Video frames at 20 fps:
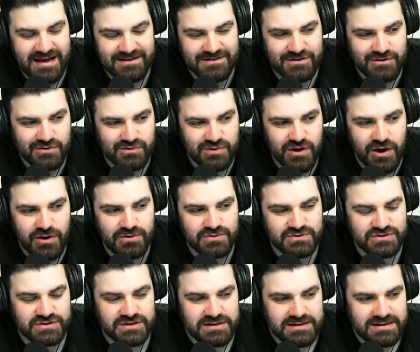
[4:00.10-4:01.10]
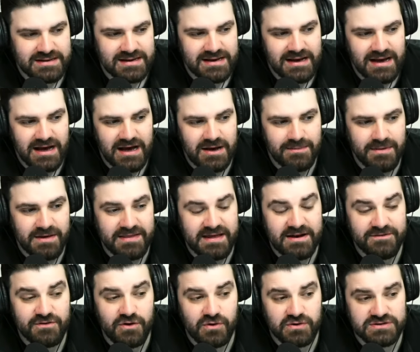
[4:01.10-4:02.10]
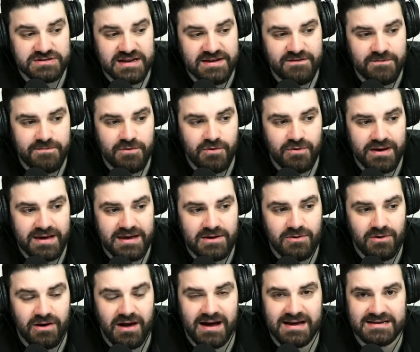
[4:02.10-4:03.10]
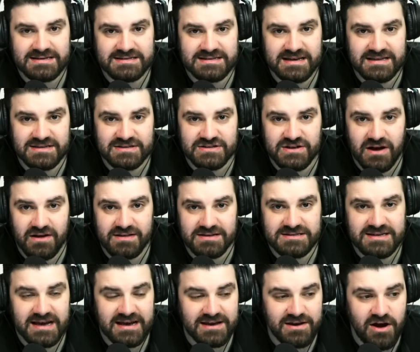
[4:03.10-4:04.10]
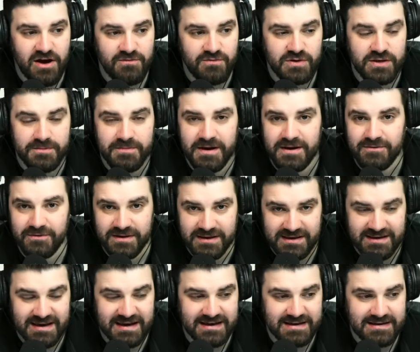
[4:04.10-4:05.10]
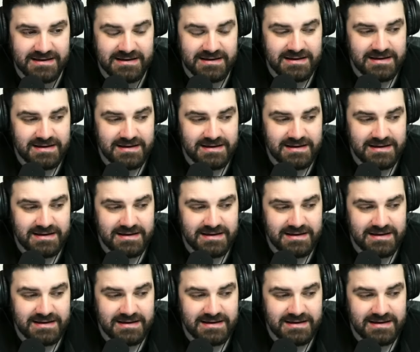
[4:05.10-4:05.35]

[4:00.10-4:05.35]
Who knows? And then, of course, Liverpool equalised at the start of the second half with a penalty kick.